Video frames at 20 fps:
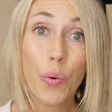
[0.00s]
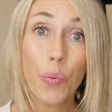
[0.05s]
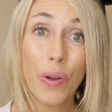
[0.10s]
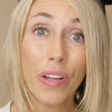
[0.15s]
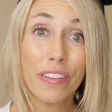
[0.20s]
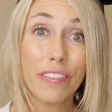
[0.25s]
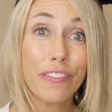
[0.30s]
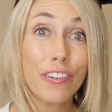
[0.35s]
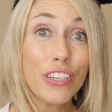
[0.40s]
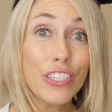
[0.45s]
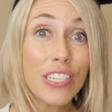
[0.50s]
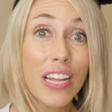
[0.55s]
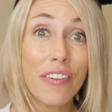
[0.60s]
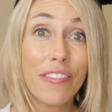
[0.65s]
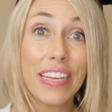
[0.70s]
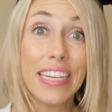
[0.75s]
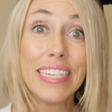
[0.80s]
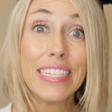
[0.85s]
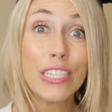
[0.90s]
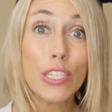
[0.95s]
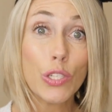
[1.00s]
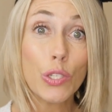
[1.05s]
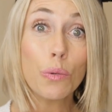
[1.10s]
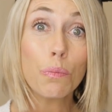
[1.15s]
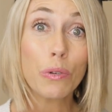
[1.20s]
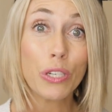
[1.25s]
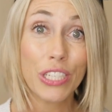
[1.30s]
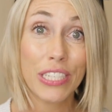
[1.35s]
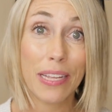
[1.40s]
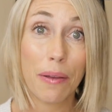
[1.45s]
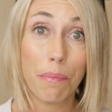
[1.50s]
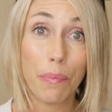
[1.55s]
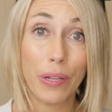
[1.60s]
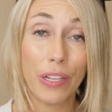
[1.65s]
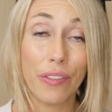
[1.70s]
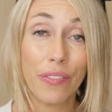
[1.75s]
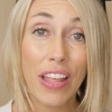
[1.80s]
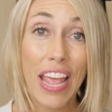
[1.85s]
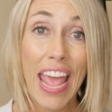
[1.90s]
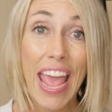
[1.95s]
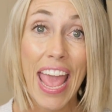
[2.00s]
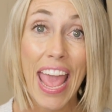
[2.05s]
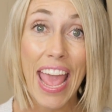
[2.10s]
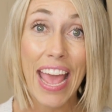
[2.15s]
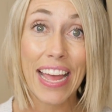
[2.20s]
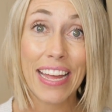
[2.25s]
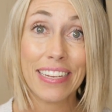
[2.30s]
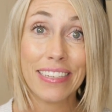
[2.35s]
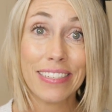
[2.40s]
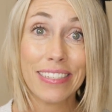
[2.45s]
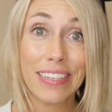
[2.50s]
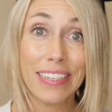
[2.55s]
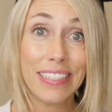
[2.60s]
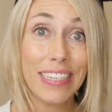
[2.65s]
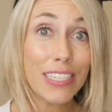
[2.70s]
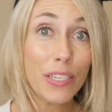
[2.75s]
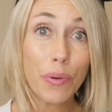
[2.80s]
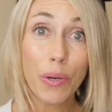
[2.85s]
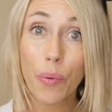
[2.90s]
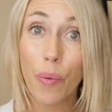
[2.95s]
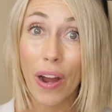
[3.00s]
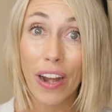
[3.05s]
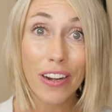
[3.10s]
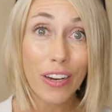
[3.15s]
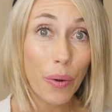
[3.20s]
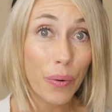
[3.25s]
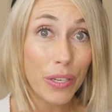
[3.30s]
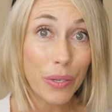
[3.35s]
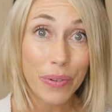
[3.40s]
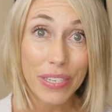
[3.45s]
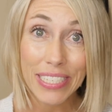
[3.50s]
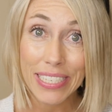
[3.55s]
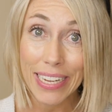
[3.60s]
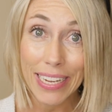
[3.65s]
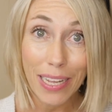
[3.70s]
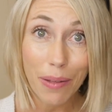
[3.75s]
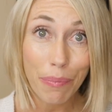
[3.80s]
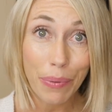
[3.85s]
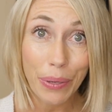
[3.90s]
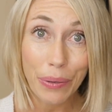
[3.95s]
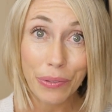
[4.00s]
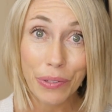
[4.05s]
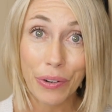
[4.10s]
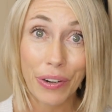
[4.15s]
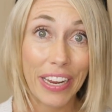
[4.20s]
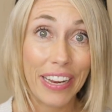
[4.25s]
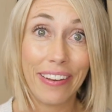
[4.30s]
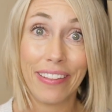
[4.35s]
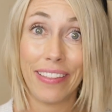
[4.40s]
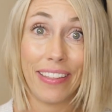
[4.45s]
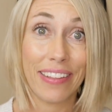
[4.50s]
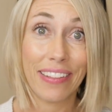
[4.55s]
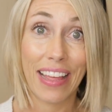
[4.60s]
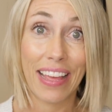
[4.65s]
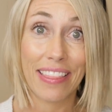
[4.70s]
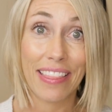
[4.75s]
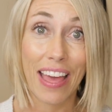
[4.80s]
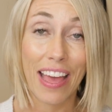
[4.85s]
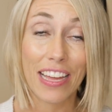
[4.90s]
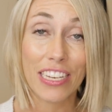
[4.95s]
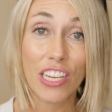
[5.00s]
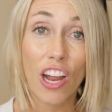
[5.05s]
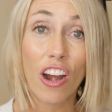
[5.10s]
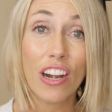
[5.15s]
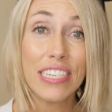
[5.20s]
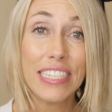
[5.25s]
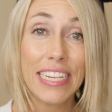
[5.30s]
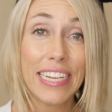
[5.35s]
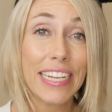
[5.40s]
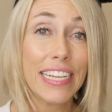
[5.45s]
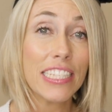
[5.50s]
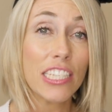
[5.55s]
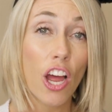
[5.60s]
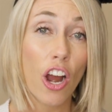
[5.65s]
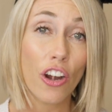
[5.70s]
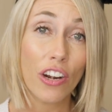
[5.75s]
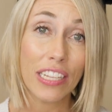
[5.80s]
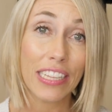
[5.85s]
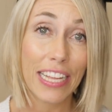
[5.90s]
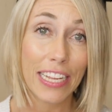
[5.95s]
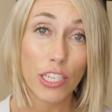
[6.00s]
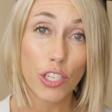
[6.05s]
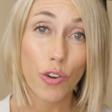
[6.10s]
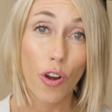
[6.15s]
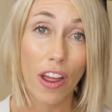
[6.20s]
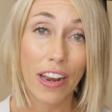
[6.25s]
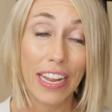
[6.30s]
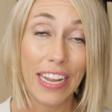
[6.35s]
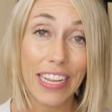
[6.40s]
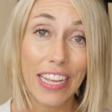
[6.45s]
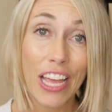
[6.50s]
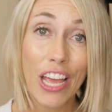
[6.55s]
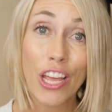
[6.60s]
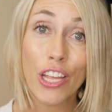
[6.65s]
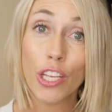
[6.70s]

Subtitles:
Well, first off, it is super simple, and it doesn't require going to a ticket booth or anything like that. Our tickets are electronic.